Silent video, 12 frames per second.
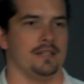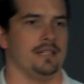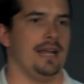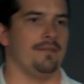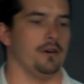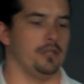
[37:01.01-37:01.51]
he
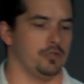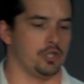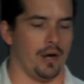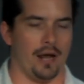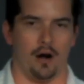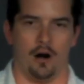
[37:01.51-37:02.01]
ever
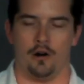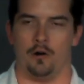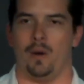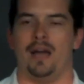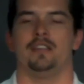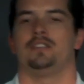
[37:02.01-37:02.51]
try harder, and
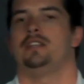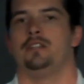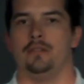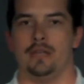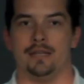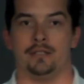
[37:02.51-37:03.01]
why doesn't he
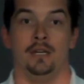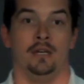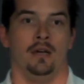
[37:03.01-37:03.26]
do this?